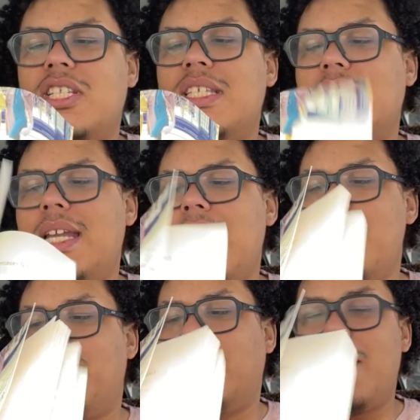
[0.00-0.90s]
this today,
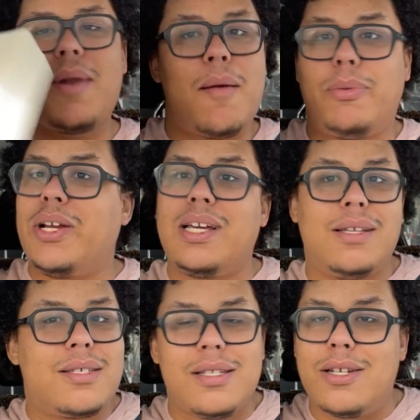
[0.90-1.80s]
but I'm not bringing
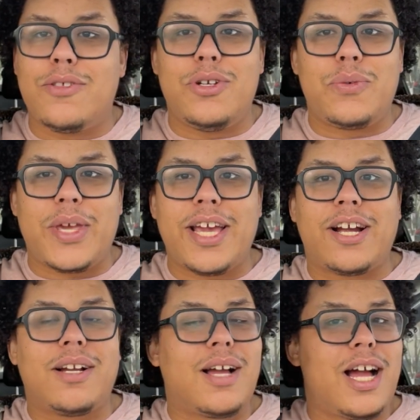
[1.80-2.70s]
this into the new
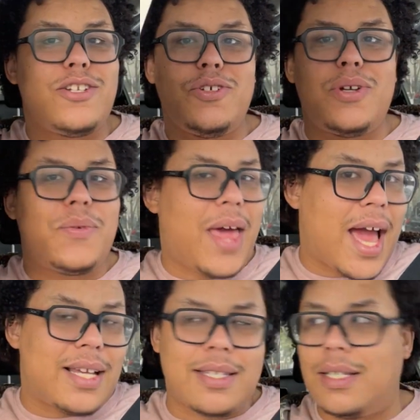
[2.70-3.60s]
year. I do know
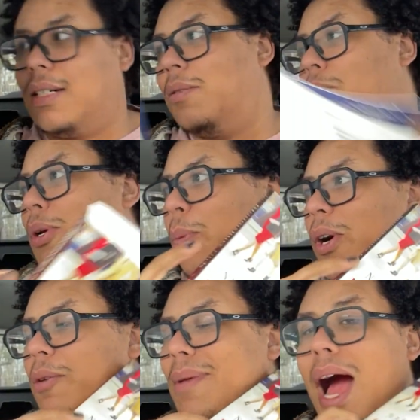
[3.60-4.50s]
that. So
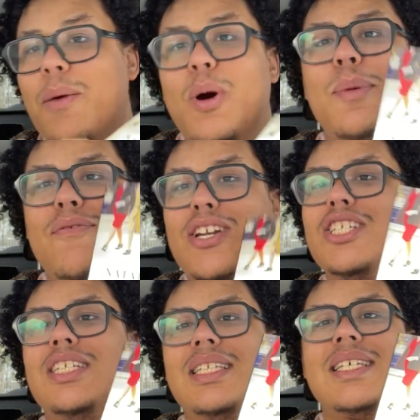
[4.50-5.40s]
I will be
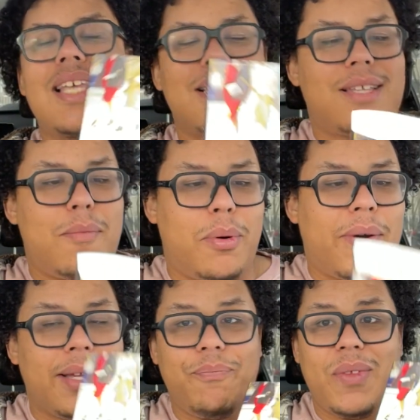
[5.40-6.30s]
finishing this at some
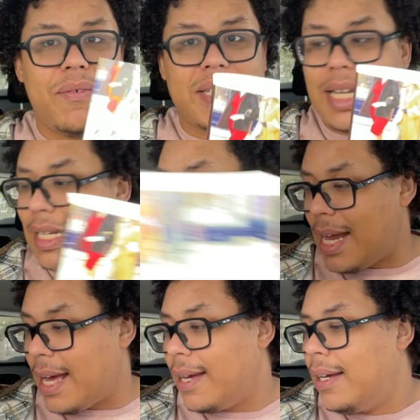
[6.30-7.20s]
point if it's not
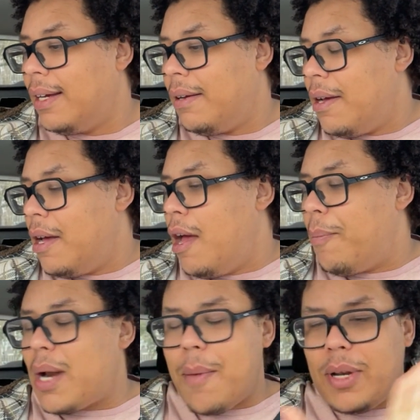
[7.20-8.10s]
today.
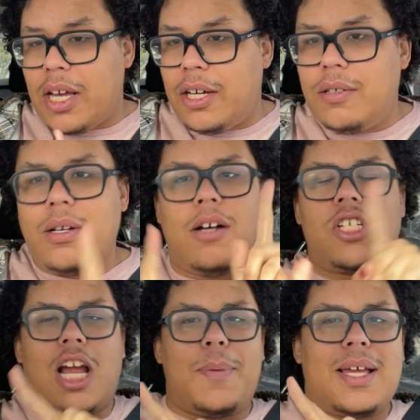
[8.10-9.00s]
But I'm going to go. I'll
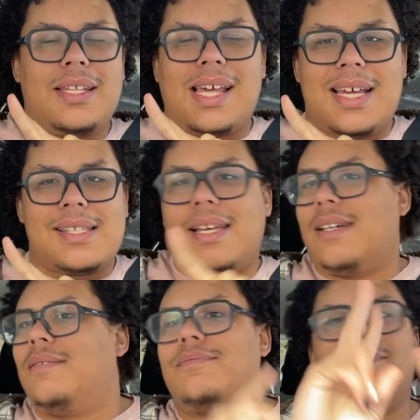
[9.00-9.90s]
check back in, like I
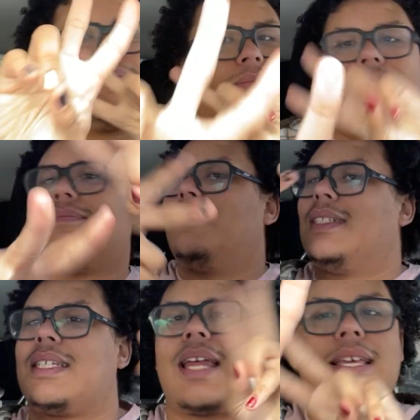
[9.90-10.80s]
said.
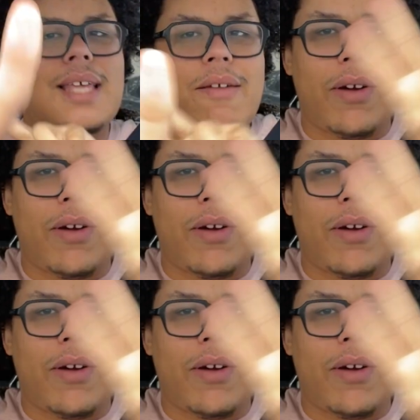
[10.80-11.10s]
Stay safe